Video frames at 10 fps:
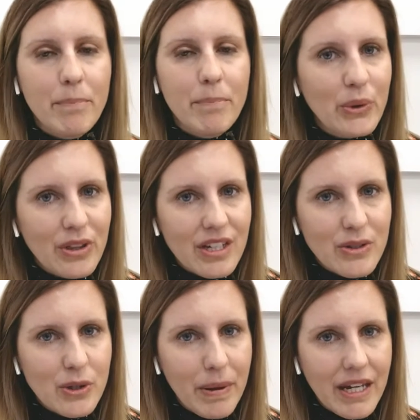Both of these
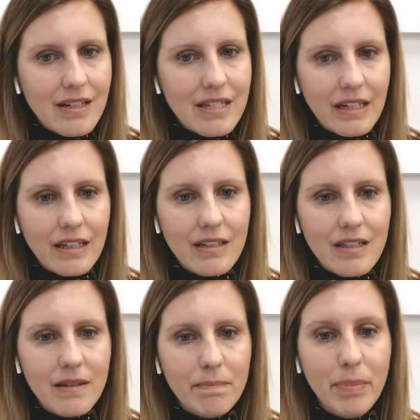are paid
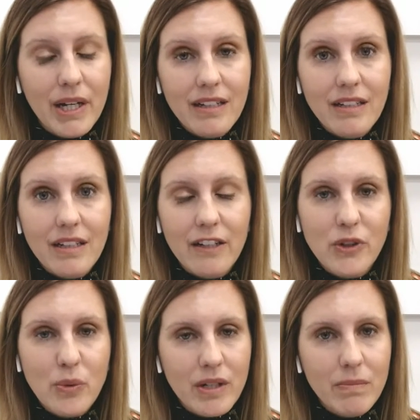tickets, but if
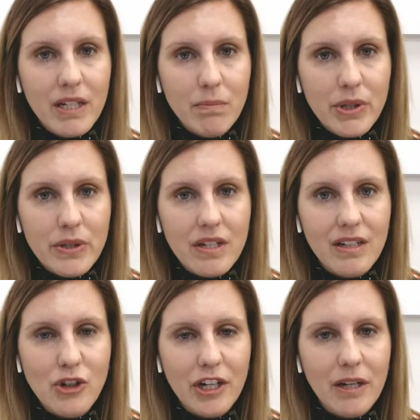you want to be in
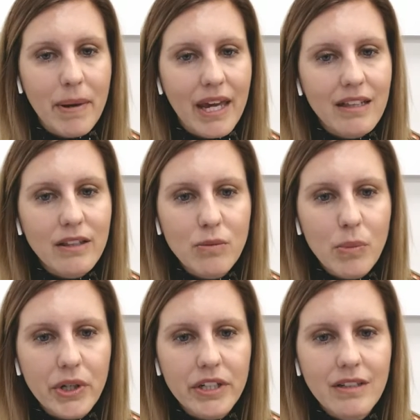person, you're going to pay a little
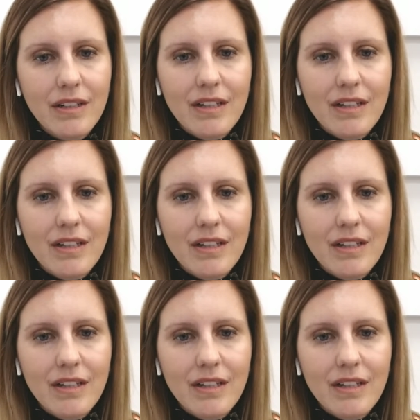more,